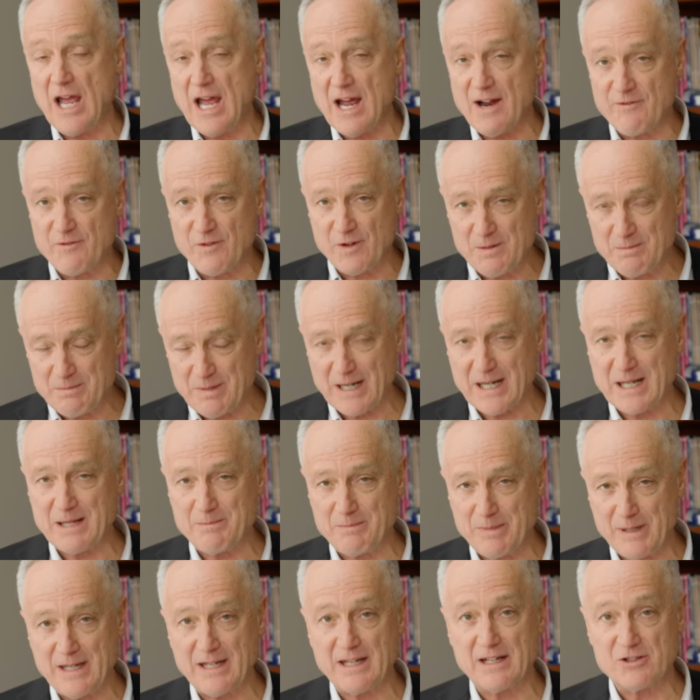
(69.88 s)

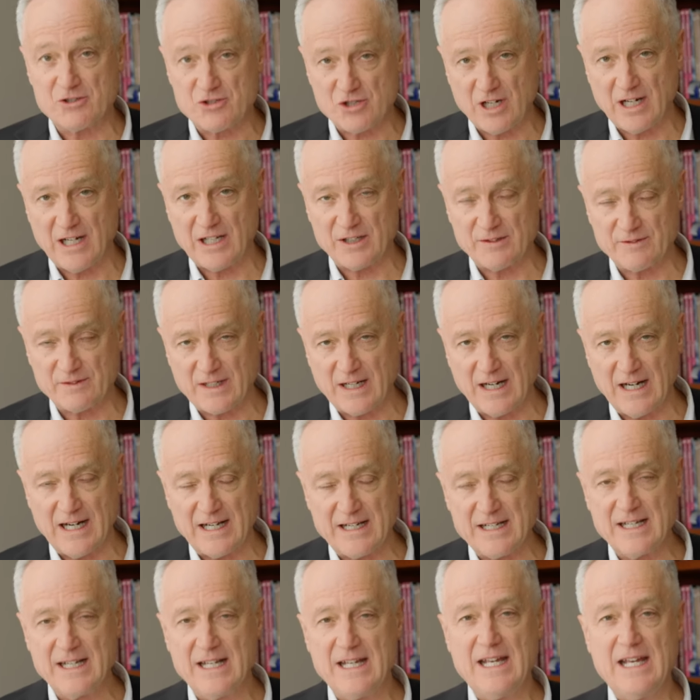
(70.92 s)
everybody being a child of
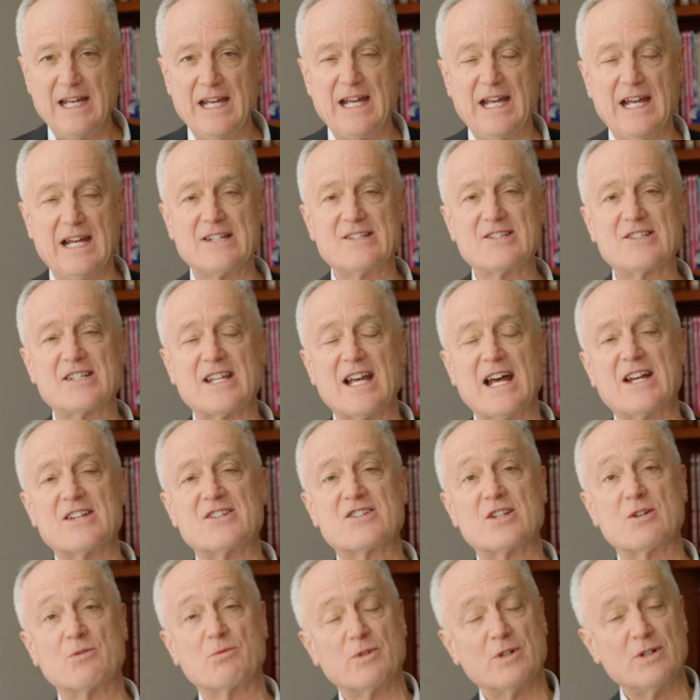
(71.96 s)
God. It
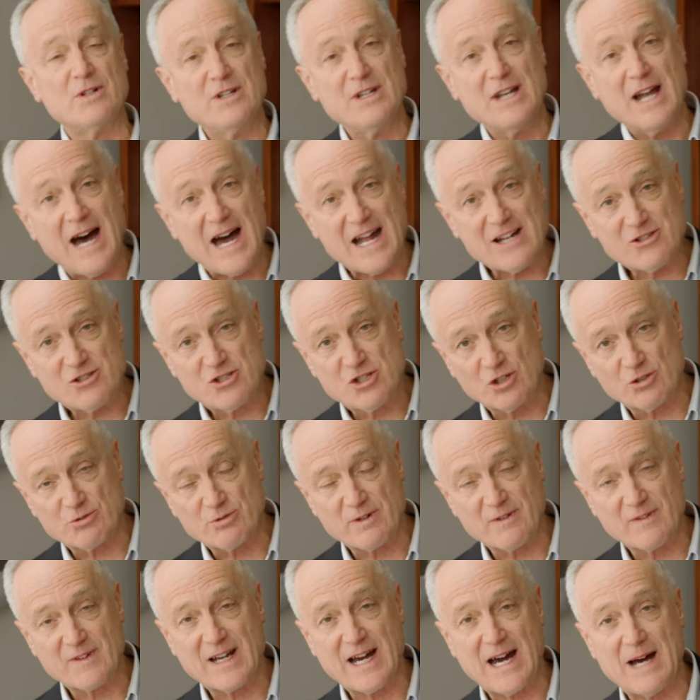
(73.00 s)
says that we're not
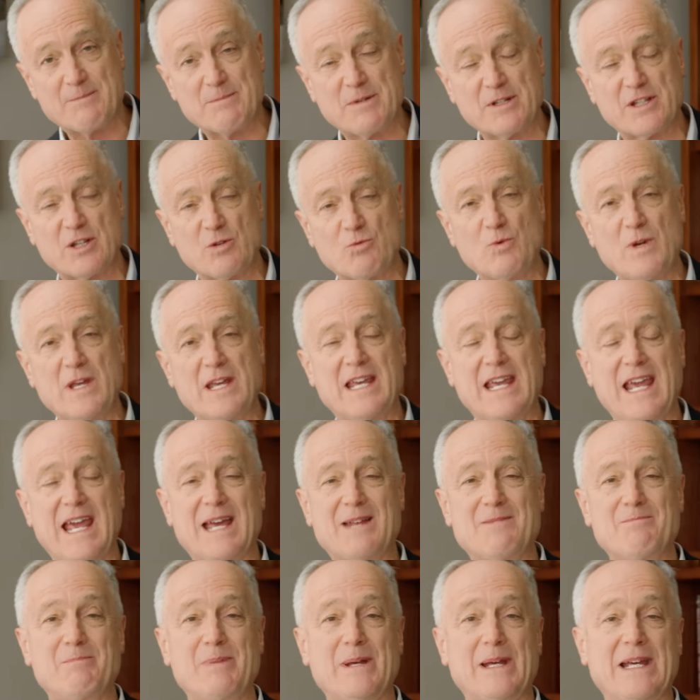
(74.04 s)
children of God, but that we
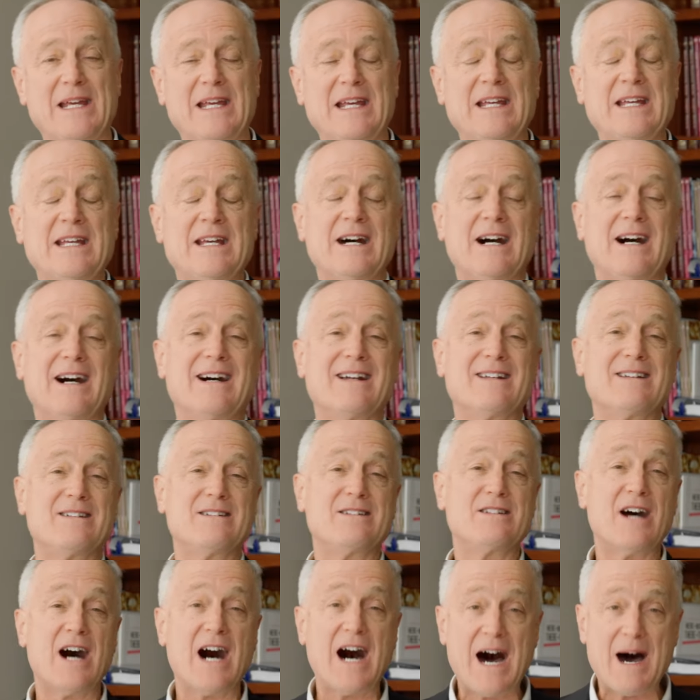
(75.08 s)
can be
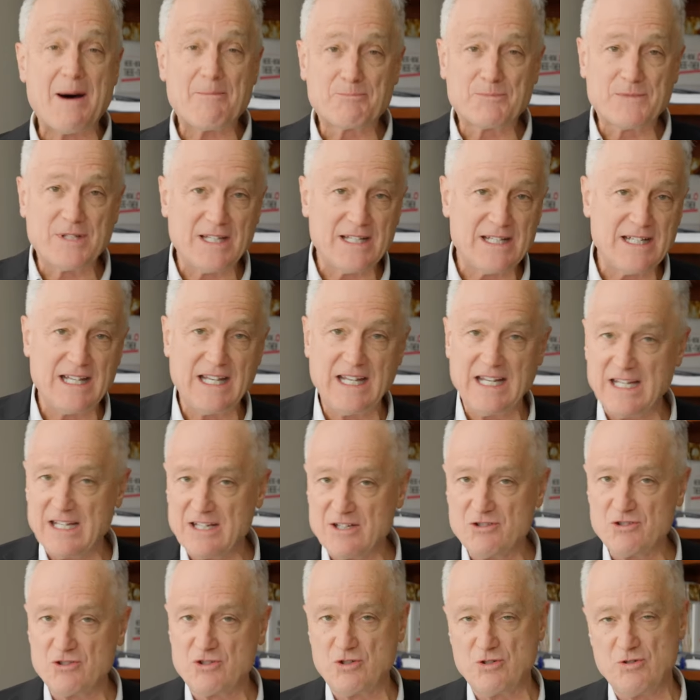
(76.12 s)
adopted
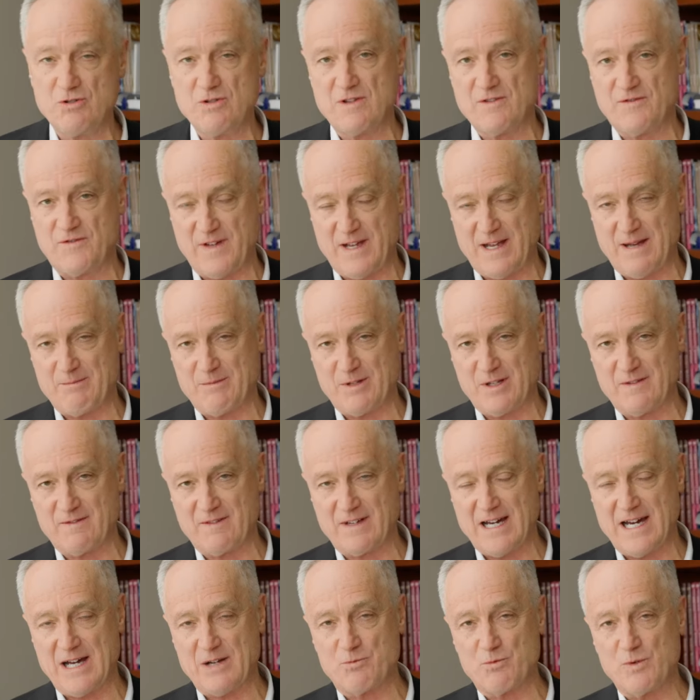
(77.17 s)
into the family
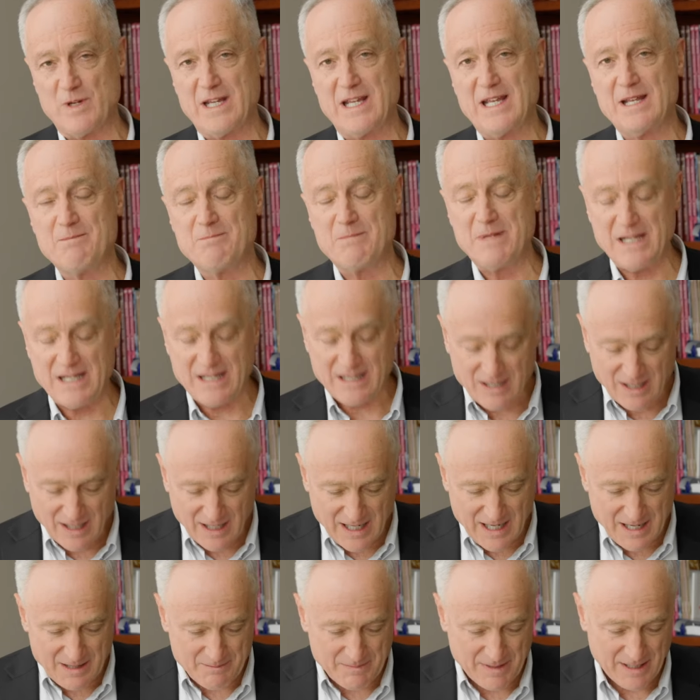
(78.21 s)
of God. We can
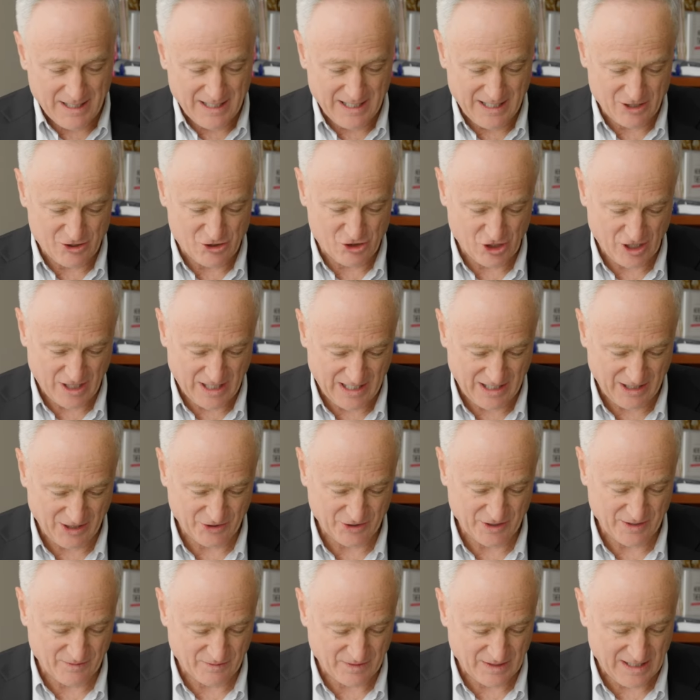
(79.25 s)
become a
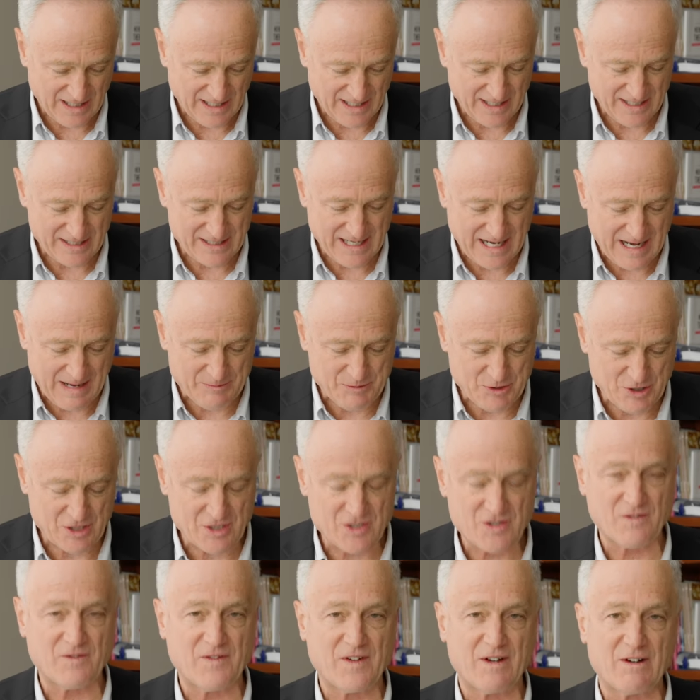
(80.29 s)
child of God. Adoption
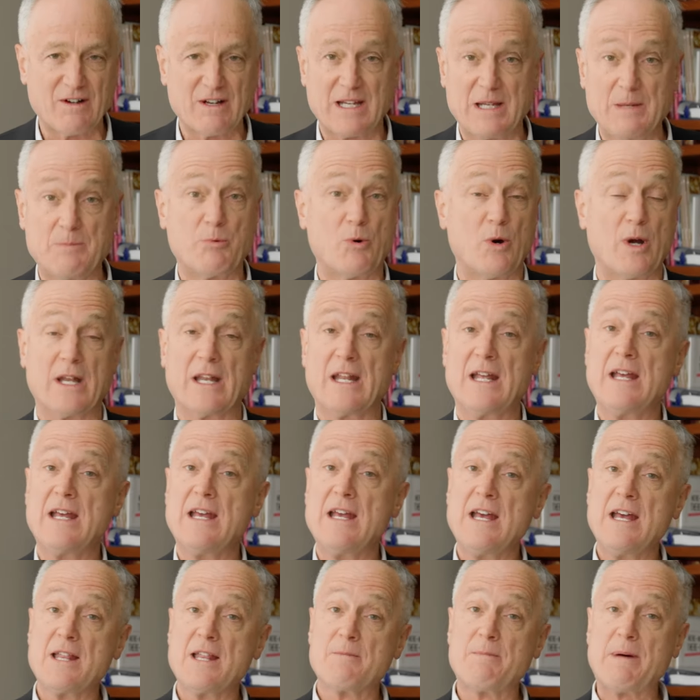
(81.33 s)
is a very key point.
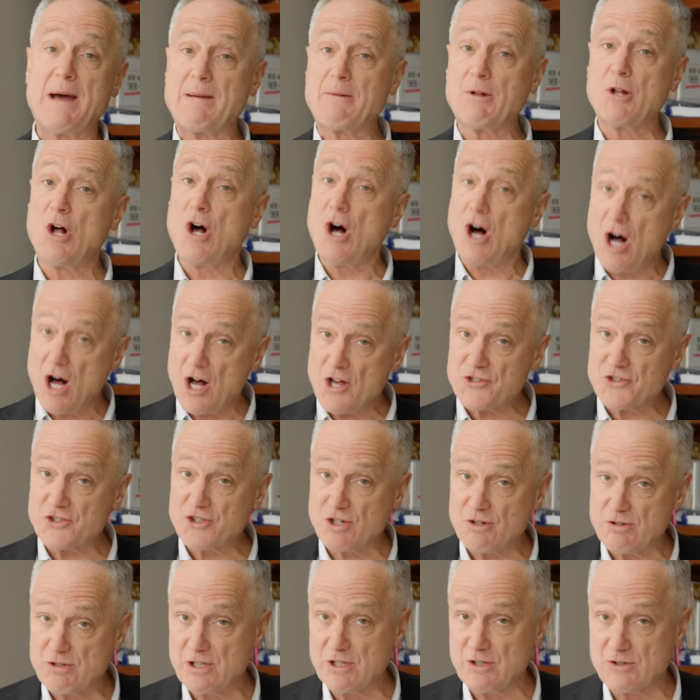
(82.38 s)
The Bible
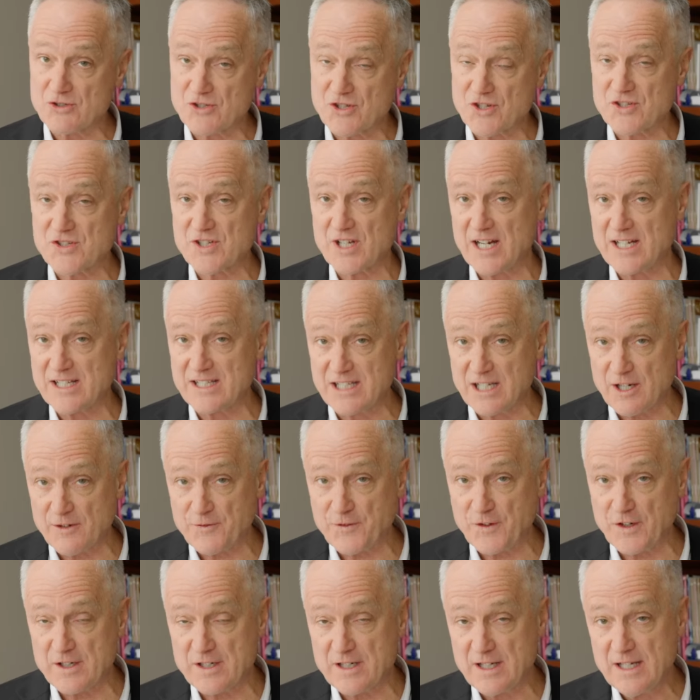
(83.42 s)
also uses a
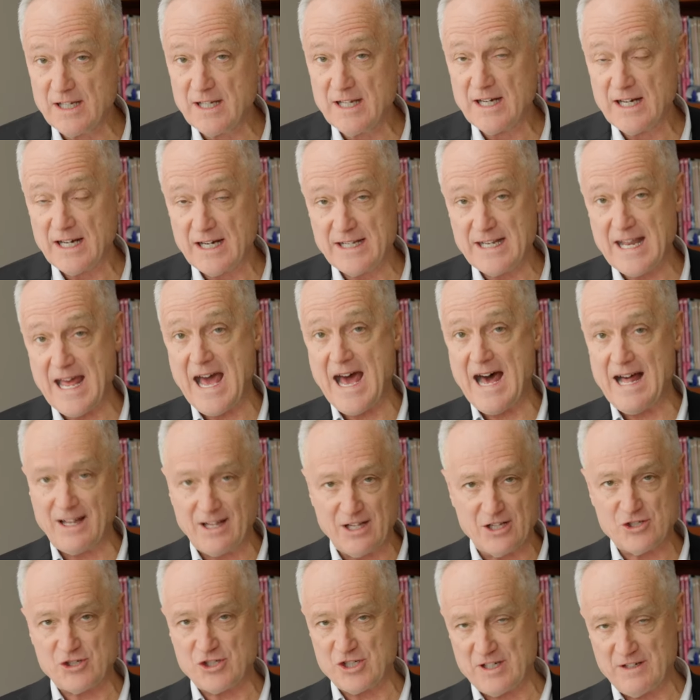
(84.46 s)
different
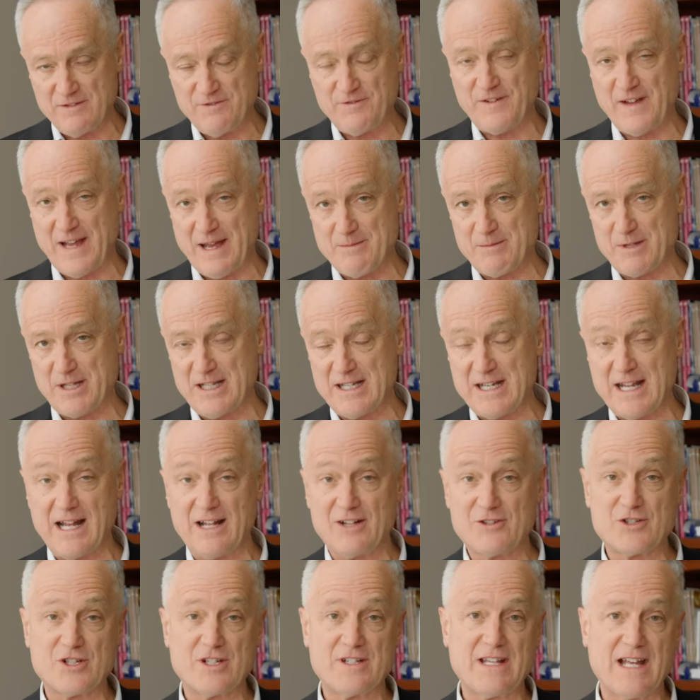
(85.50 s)
analogy, family
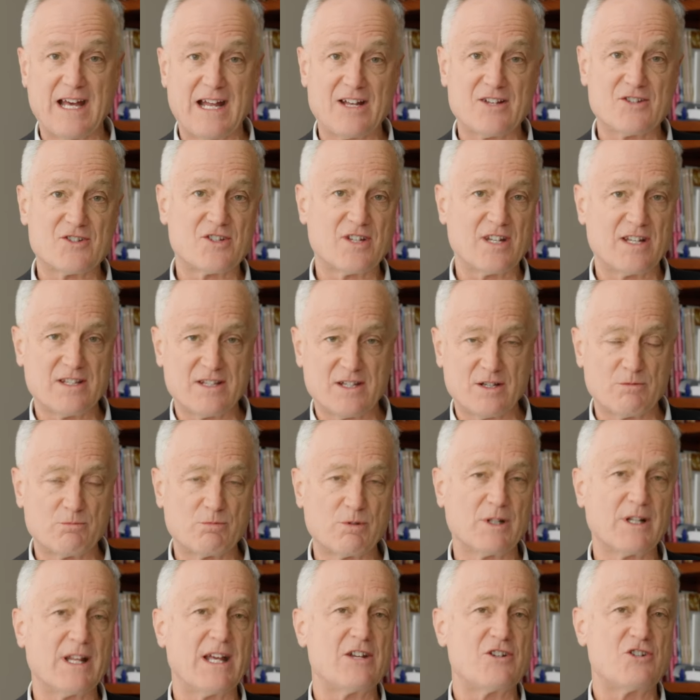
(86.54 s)
analogy, and that is the
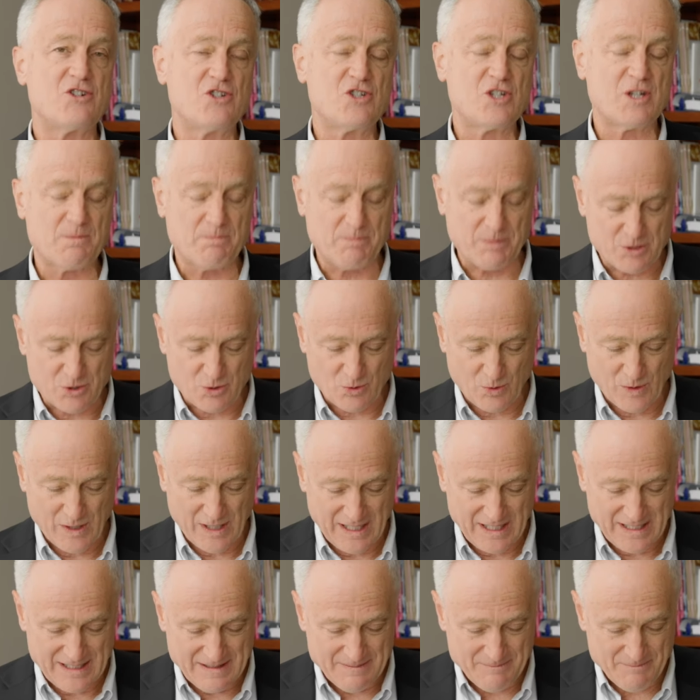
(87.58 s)
relationship
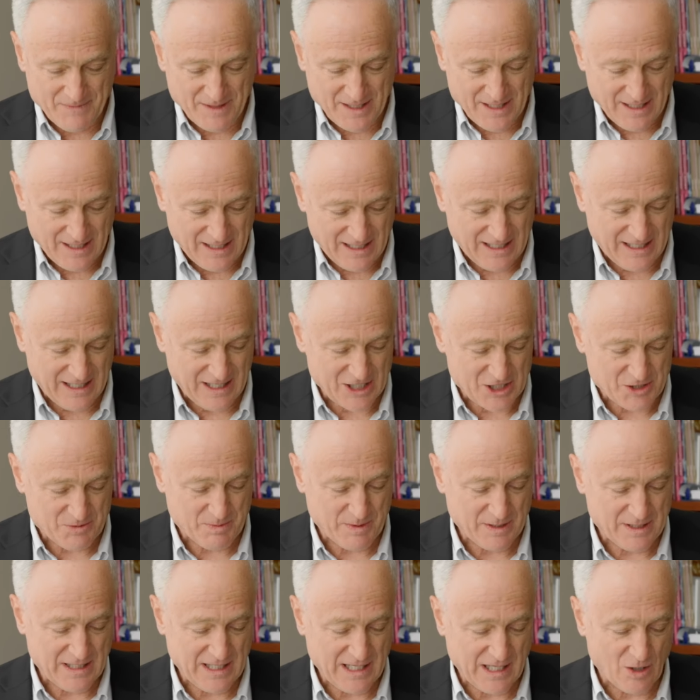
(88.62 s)
between a
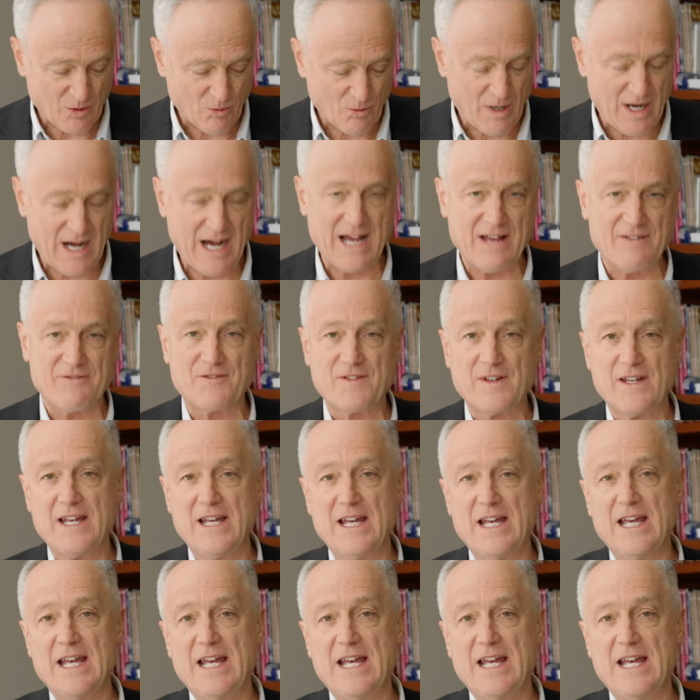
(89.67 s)
husband and a wife.